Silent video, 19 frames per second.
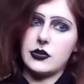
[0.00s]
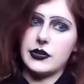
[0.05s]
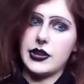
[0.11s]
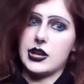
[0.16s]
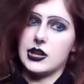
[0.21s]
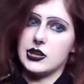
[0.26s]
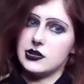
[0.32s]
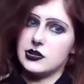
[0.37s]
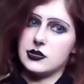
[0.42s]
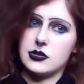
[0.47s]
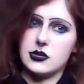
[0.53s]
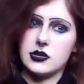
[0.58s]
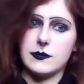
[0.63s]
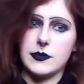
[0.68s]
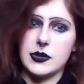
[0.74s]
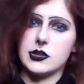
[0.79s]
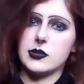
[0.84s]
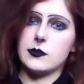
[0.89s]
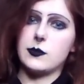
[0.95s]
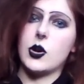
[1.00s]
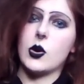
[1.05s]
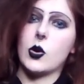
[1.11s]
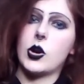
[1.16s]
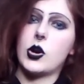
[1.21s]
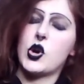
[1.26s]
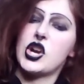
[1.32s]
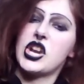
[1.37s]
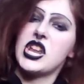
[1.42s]
All that is just male
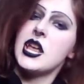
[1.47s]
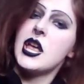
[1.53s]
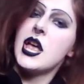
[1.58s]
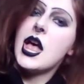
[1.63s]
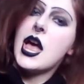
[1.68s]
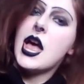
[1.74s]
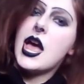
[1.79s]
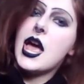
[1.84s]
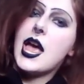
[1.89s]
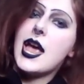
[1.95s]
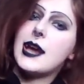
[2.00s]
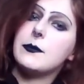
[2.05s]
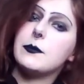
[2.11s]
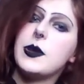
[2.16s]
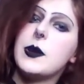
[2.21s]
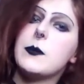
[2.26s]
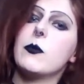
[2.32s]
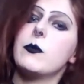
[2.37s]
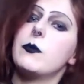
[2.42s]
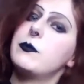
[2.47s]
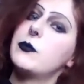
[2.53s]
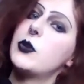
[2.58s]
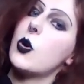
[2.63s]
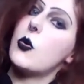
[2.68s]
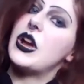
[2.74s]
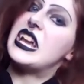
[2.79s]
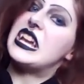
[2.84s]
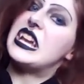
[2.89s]
superiority, and people
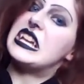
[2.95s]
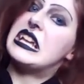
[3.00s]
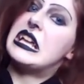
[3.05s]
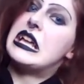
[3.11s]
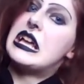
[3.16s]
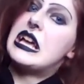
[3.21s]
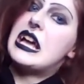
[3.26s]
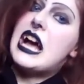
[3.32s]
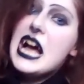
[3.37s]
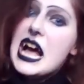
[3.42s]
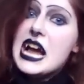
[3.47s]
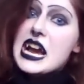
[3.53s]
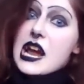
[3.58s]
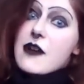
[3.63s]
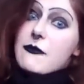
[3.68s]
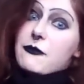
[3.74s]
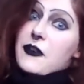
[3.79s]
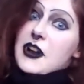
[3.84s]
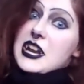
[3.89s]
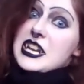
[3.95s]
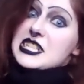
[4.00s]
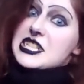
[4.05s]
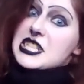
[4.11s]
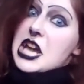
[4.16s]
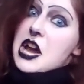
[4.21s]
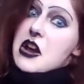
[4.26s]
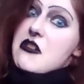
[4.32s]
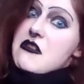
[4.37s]
going, I got friend
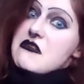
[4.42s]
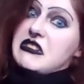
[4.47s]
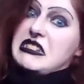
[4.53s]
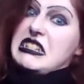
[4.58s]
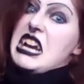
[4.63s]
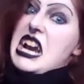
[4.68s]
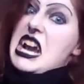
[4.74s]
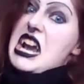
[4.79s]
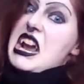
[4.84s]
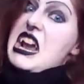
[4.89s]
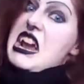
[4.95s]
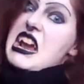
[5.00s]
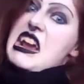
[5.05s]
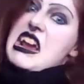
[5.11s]
zoned! Yeah!